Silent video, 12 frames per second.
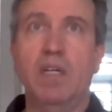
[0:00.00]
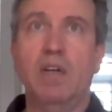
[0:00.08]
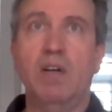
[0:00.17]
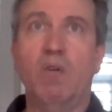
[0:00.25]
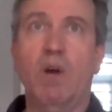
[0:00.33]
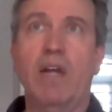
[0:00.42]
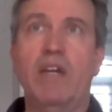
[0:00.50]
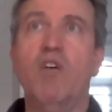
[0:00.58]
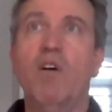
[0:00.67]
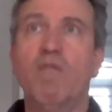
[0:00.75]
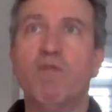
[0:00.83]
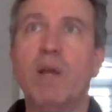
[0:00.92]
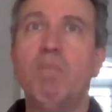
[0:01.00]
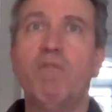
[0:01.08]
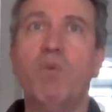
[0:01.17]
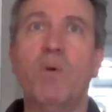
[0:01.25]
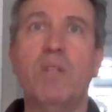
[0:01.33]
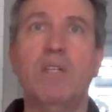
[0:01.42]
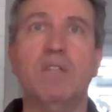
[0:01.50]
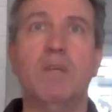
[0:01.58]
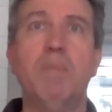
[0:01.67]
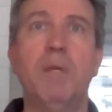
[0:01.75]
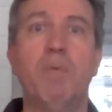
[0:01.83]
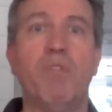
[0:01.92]
Now, I know I've read before that
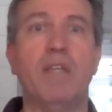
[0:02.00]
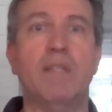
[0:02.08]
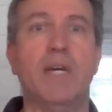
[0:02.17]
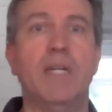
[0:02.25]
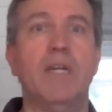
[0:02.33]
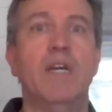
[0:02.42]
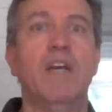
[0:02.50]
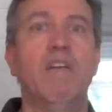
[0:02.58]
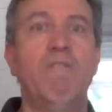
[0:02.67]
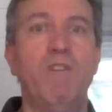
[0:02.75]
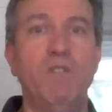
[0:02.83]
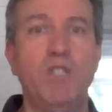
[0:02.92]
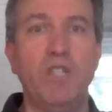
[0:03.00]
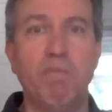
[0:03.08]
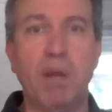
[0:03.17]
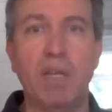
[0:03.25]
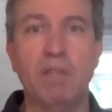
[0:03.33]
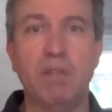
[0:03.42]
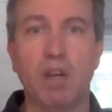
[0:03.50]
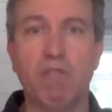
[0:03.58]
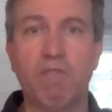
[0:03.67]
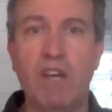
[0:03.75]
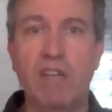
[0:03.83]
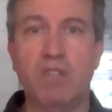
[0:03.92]
some people think that Fuji plays a little
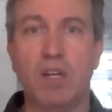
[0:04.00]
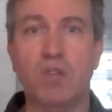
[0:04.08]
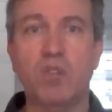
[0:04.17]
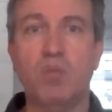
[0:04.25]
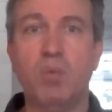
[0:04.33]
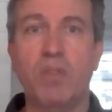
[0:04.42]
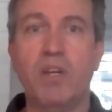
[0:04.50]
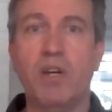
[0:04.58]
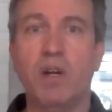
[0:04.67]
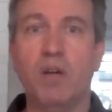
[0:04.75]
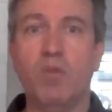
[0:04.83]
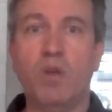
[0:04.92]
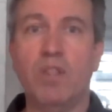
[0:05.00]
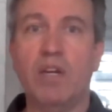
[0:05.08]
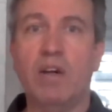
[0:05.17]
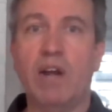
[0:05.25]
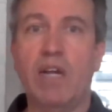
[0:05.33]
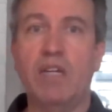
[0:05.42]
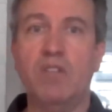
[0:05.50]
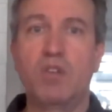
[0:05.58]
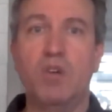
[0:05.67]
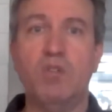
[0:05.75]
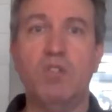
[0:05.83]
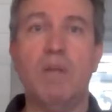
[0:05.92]
fast and loose with their
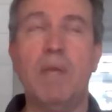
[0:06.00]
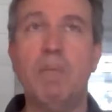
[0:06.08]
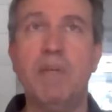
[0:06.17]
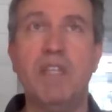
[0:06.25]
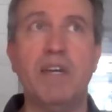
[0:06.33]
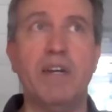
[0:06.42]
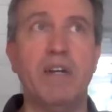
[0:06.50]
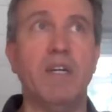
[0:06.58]
ISOs, that maybe